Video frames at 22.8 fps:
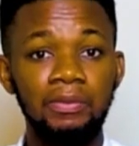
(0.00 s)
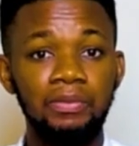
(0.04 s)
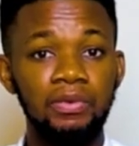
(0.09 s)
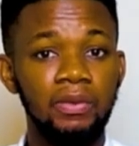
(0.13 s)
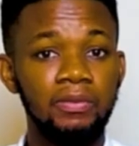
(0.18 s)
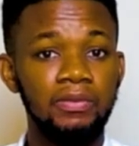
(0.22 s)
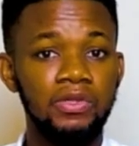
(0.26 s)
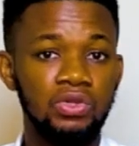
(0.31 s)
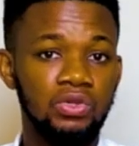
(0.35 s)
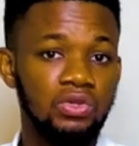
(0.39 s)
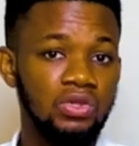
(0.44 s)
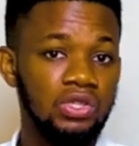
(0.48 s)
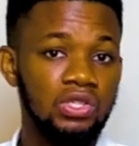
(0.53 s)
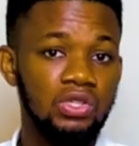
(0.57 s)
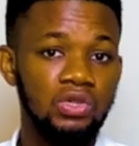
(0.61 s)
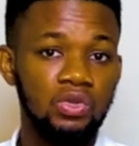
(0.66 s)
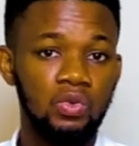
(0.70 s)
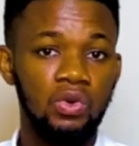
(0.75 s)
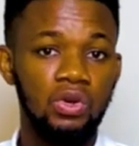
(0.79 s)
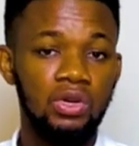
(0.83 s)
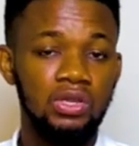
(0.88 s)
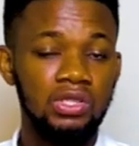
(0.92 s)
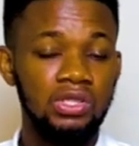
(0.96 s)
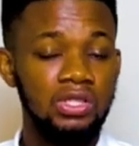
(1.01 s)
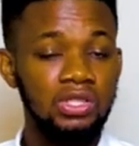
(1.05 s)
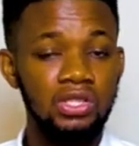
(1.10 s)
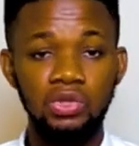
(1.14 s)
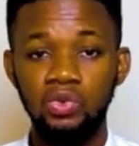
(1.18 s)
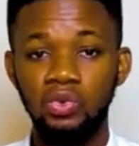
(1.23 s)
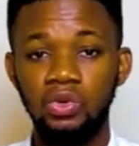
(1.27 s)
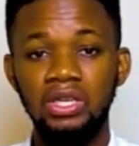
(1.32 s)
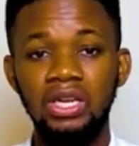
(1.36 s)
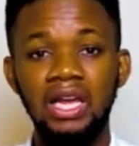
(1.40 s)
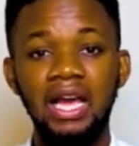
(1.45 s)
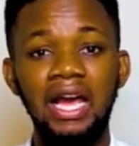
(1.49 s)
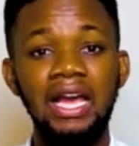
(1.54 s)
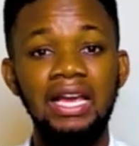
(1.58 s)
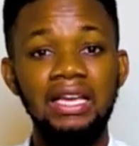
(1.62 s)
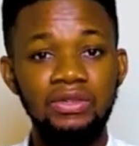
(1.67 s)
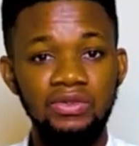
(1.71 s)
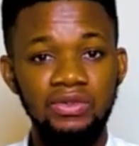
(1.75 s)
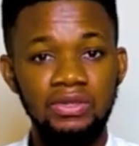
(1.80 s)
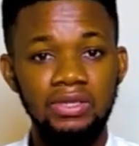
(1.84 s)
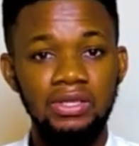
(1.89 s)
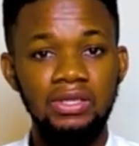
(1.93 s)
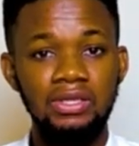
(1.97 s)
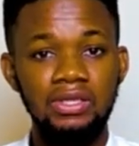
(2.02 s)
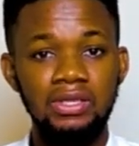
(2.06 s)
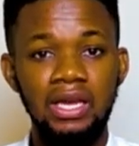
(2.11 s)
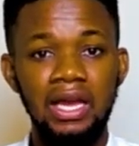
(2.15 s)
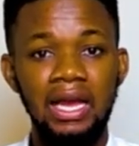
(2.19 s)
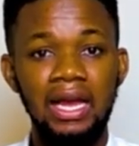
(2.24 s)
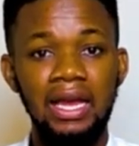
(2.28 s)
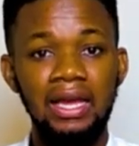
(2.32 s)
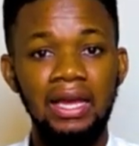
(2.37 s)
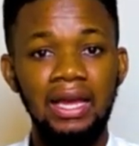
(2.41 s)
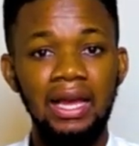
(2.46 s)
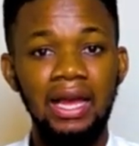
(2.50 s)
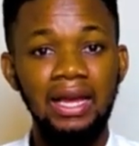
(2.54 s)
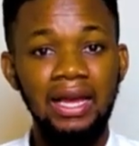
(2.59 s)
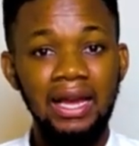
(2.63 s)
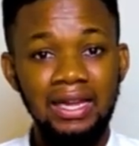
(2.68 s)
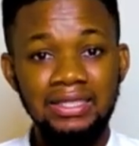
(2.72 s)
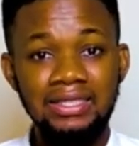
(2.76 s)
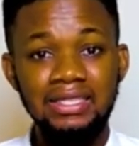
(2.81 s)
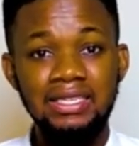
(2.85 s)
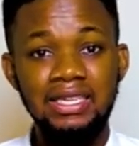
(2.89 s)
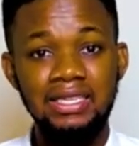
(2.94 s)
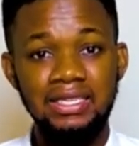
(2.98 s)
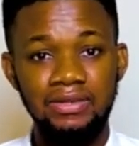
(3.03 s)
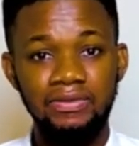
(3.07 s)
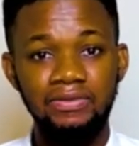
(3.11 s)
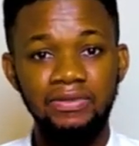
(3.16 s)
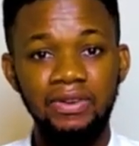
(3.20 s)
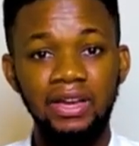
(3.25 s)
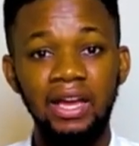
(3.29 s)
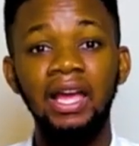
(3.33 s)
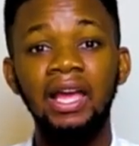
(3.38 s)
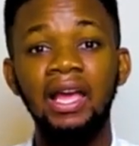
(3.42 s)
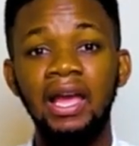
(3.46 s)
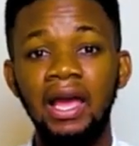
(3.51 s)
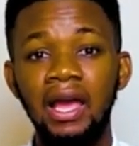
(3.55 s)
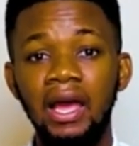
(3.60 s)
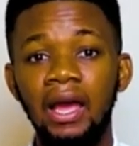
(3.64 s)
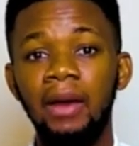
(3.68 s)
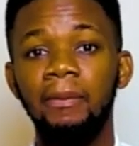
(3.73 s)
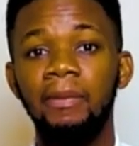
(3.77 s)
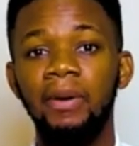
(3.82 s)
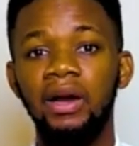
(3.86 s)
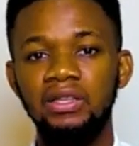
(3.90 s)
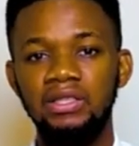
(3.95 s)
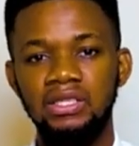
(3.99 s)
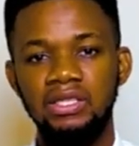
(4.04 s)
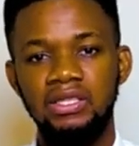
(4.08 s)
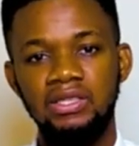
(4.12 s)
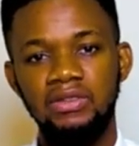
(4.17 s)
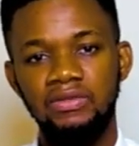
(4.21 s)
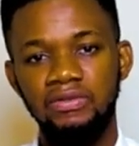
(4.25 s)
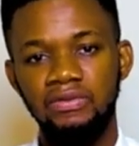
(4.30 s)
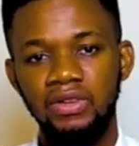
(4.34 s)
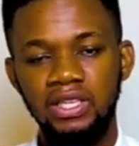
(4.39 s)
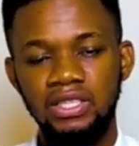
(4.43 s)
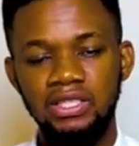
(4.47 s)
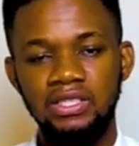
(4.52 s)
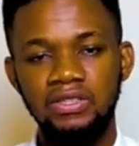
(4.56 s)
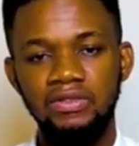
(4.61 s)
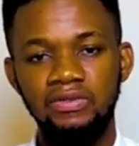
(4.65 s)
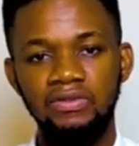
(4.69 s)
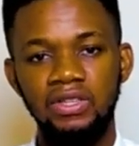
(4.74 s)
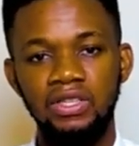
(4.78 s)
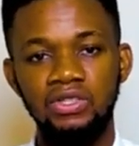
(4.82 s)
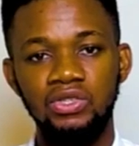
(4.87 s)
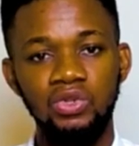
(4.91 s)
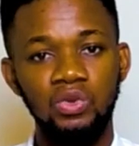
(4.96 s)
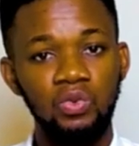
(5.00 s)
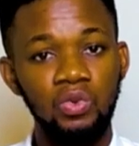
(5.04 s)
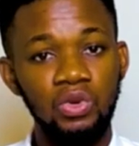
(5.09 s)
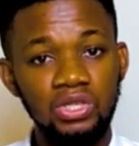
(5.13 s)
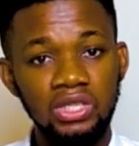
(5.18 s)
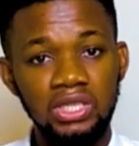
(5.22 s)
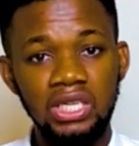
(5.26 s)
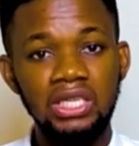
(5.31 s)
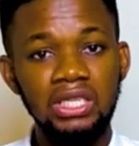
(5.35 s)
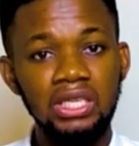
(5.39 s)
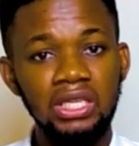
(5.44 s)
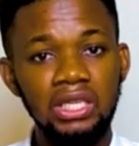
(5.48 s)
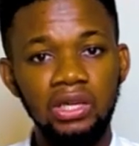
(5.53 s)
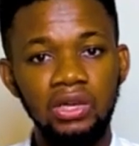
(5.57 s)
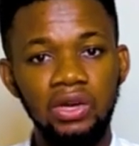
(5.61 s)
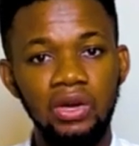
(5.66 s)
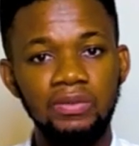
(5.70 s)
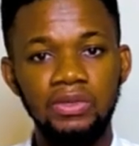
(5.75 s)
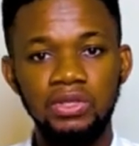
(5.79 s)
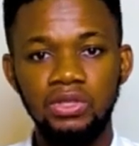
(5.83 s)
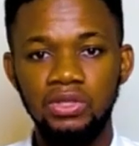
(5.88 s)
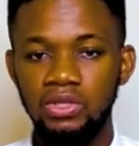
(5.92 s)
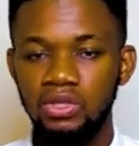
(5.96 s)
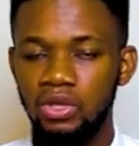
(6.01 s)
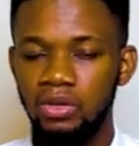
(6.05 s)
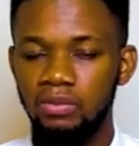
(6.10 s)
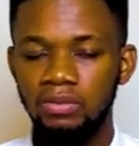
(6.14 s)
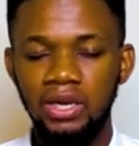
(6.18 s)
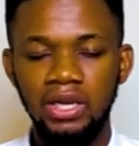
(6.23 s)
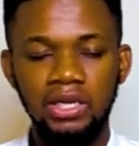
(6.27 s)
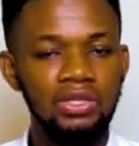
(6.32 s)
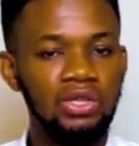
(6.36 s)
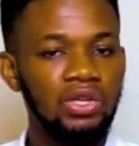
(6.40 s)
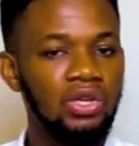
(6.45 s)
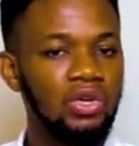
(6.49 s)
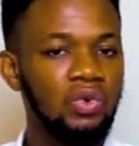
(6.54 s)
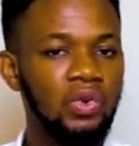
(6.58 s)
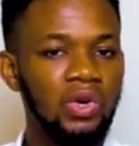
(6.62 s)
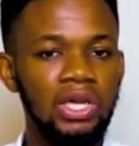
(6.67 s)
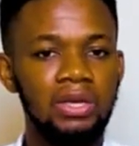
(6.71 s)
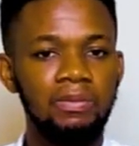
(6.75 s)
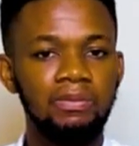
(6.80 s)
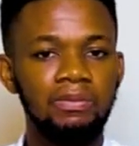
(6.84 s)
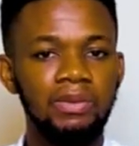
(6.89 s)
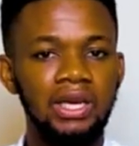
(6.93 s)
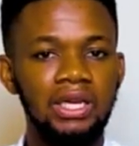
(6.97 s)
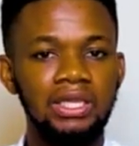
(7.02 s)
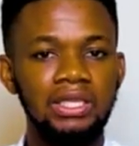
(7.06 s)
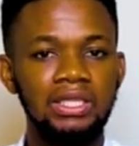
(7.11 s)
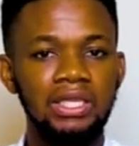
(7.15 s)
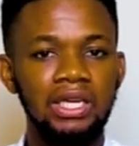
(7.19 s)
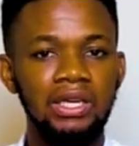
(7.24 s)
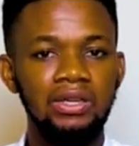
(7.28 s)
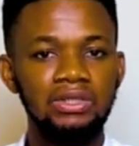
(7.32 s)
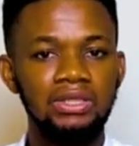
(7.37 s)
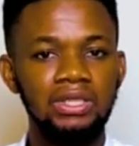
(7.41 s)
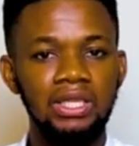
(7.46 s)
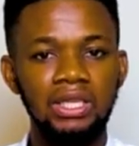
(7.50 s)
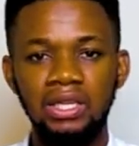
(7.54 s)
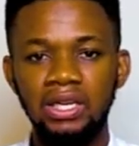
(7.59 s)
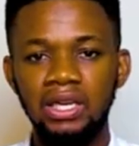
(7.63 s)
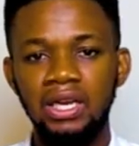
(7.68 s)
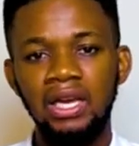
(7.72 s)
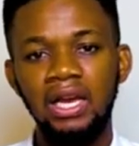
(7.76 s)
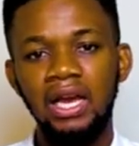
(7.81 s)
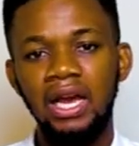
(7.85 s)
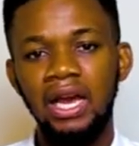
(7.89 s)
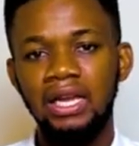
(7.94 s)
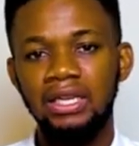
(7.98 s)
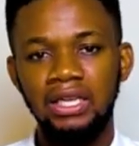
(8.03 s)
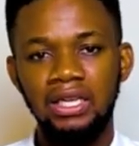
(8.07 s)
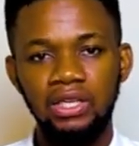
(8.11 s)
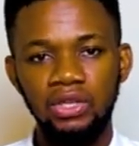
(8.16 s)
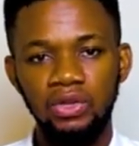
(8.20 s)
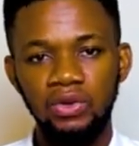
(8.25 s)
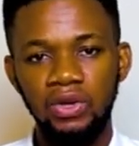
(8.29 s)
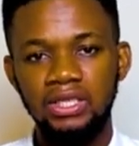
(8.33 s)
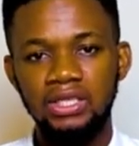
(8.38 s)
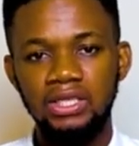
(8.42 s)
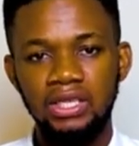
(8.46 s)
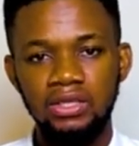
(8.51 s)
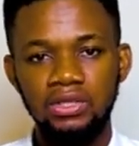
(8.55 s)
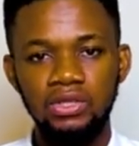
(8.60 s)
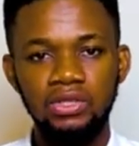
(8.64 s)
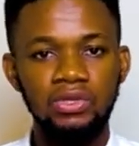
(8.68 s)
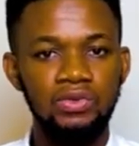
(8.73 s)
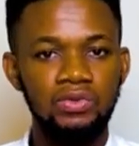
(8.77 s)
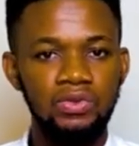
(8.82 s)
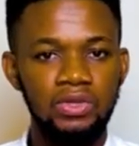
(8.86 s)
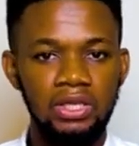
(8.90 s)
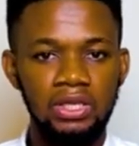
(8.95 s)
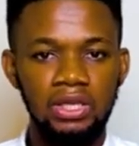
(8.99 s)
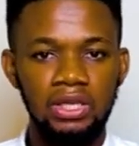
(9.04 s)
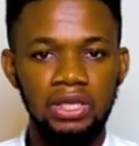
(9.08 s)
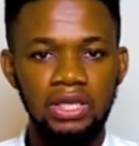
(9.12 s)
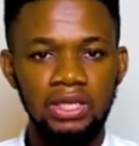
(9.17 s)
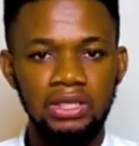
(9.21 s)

I promise you this works. This one, I use it. I can testify about its effectiveness. So once anything comes into your mind, quickly pen it down there, and then you attend to it